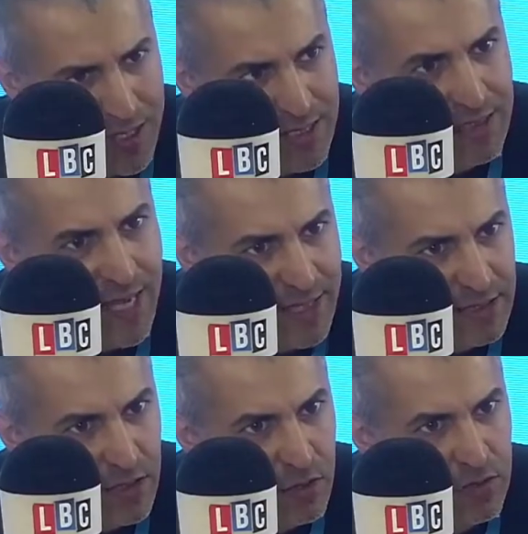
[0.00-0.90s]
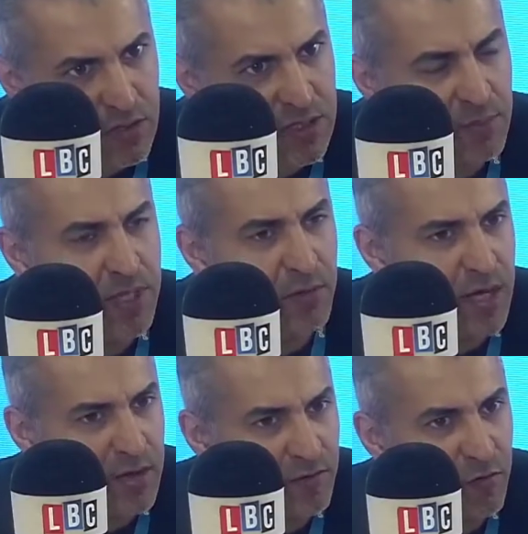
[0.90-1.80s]
is the antidote to simply
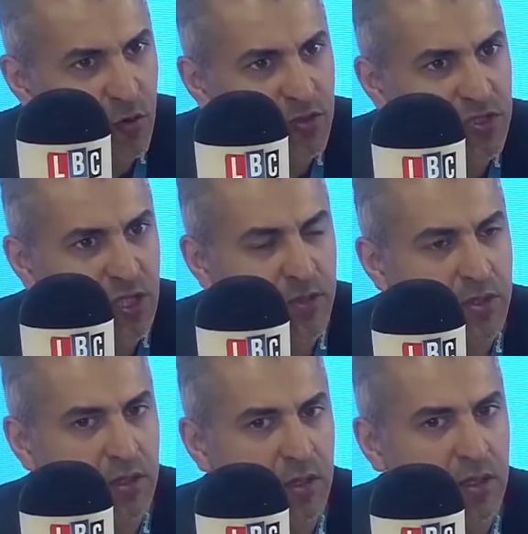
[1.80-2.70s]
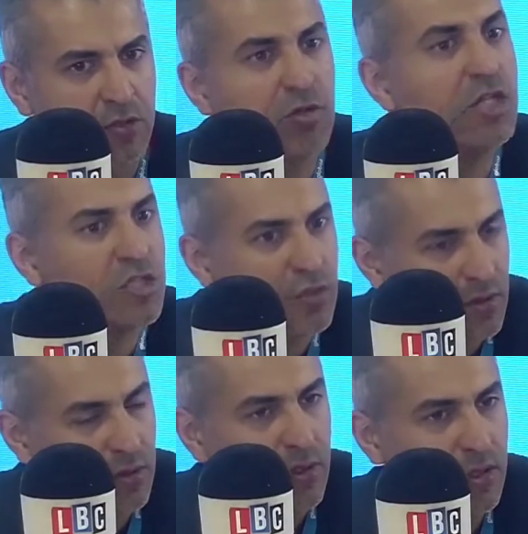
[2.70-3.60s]
reinforce some of the
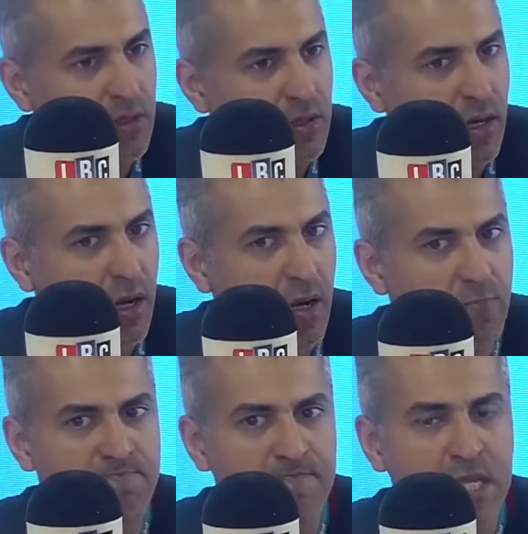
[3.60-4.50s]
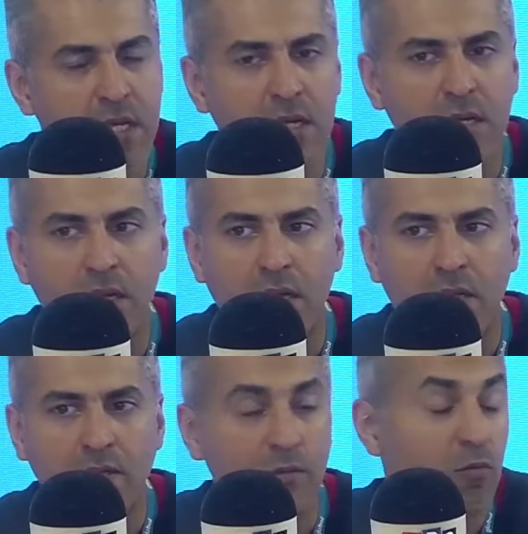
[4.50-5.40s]
traditional, some
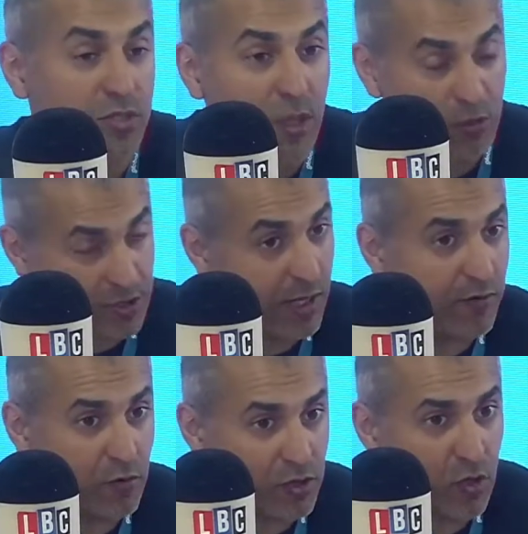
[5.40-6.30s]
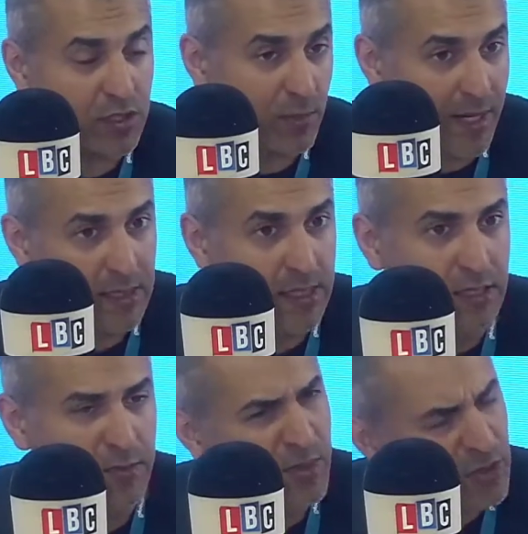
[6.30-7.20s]
would say, of course, toxic
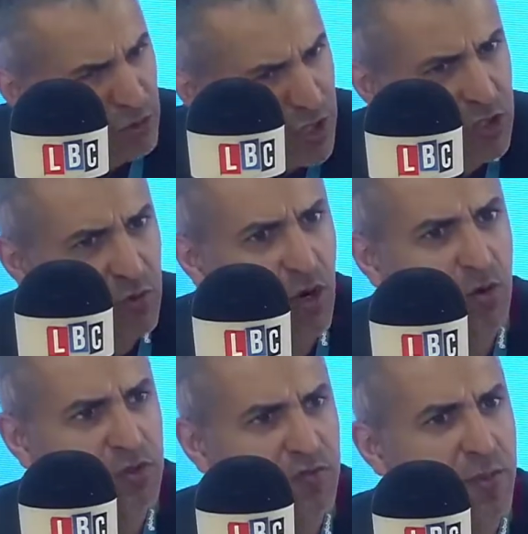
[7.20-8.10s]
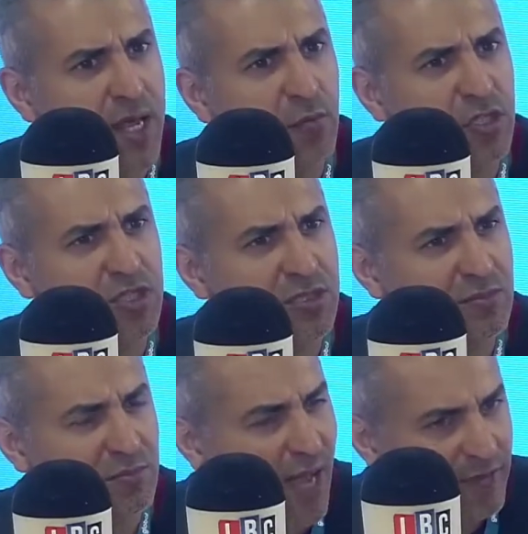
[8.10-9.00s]
masculinity, some of the traditional roles of men which
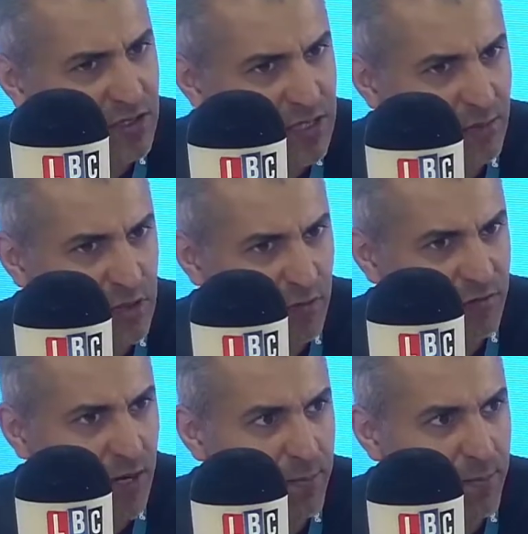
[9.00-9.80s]
haven't seemed to have,